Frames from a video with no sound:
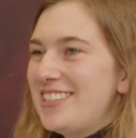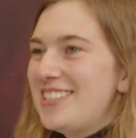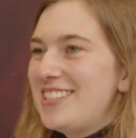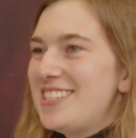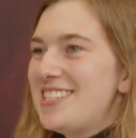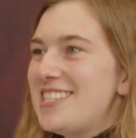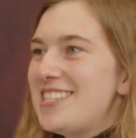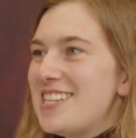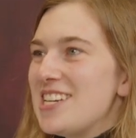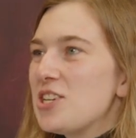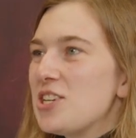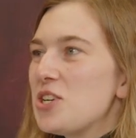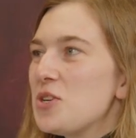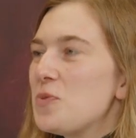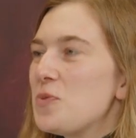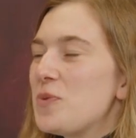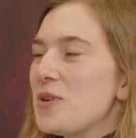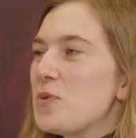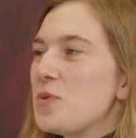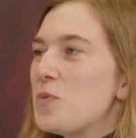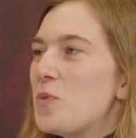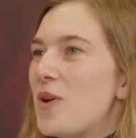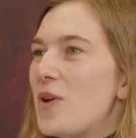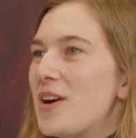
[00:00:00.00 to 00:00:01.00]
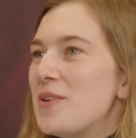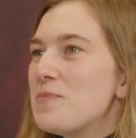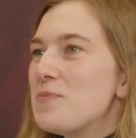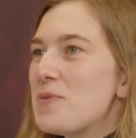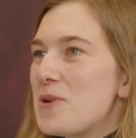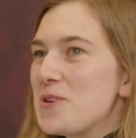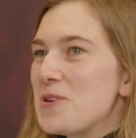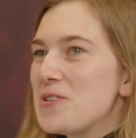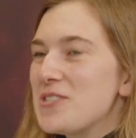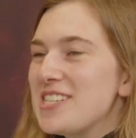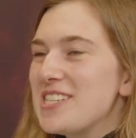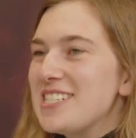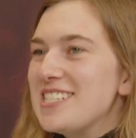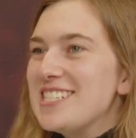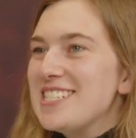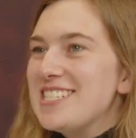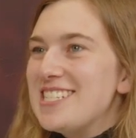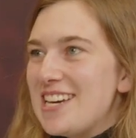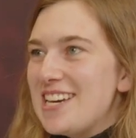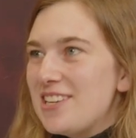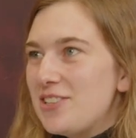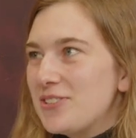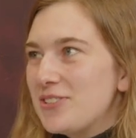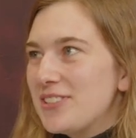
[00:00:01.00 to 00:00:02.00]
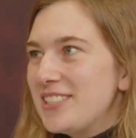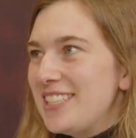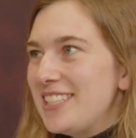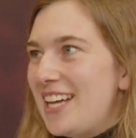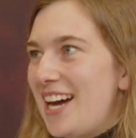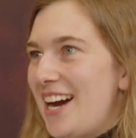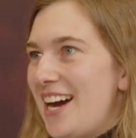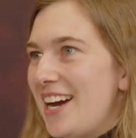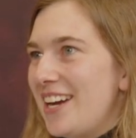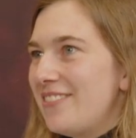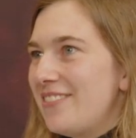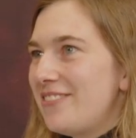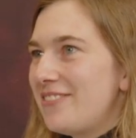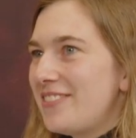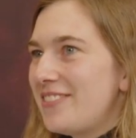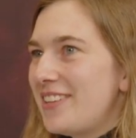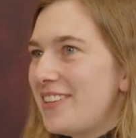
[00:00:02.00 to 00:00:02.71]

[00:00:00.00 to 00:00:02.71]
Dinner with one person, dead or alive.